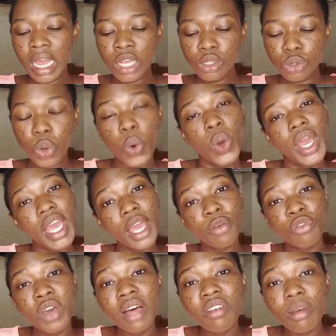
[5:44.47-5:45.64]
So if
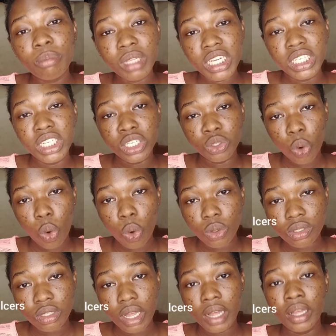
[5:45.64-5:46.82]
you have a bleeding
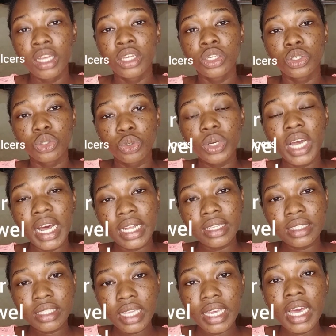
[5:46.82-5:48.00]
ulcer, you can
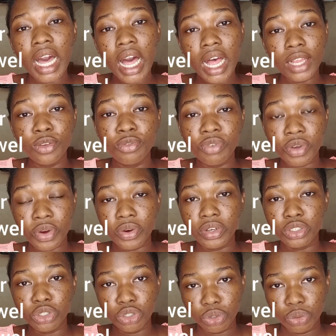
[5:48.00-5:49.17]
take aloe vera
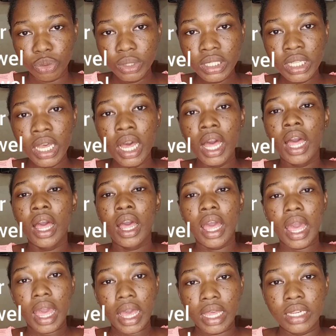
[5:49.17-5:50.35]
juice
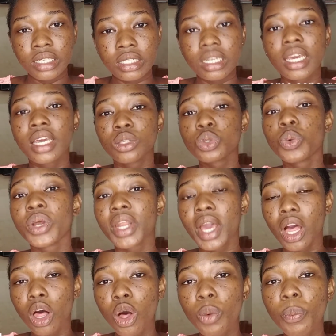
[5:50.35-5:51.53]
and it would
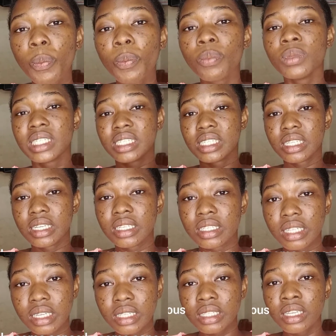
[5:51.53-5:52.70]
help seize
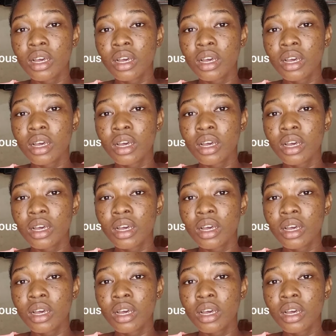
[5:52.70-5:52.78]
it.